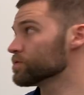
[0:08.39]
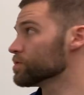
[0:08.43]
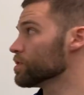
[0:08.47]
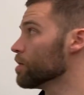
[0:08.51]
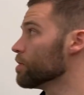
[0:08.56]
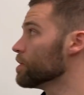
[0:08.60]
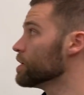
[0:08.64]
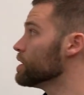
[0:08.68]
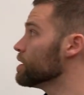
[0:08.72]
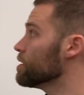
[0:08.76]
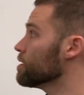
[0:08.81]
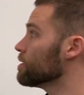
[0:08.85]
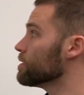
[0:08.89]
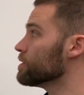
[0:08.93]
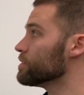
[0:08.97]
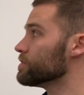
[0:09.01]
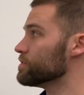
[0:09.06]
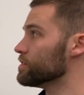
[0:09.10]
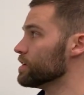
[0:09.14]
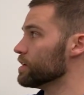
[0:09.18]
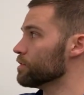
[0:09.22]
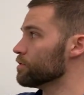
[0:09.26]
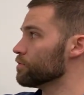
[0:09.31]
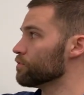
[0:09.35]
So here
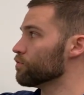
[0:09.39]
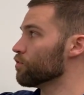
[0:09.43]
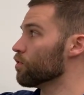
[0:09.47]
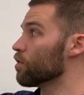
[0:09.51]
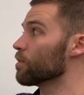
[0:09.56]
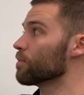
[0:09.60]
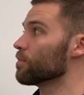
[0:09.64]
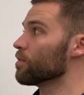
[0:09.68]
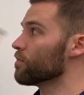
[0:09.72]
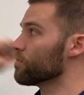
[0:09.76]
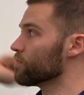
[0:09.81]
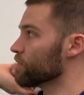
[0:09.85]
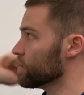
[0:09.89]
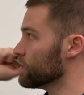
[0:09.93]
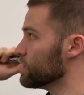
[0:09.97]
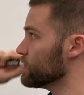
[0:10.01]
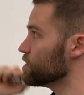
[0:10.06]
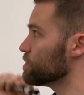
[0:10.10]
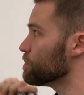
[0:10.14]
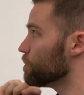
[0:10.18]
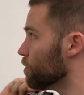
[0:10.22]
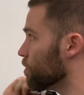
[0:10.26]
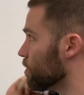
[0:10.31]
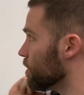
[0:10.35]
is standard form. Hopefully at
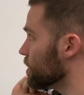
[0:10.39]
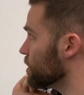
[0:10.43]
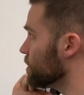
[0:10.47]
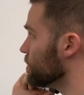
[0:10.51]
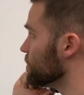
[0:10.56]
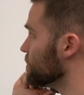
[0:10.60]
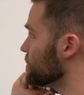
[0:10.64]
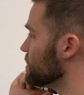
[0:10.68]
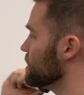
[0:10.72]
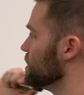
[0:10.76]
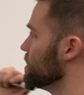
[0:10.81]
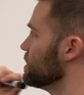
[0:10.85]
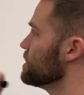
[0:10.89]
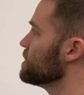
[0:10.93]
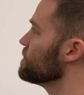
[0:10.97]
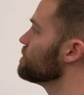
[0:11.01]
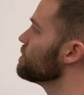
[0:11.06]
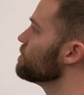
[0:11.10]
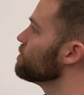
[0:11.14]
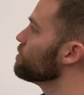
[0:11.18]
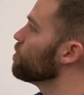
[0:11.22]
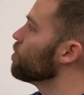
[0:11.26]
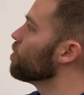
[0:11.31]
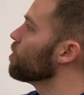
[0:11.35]
this point you've seen this
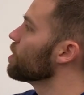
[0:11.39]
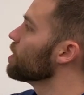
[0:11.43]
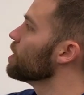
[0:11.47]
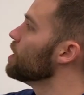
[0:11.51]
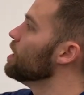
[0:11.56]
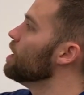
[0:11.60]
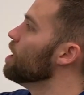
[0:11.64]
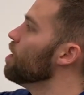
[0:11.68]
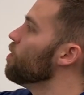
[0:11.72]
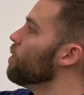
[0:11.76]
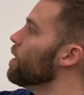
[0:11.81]
before.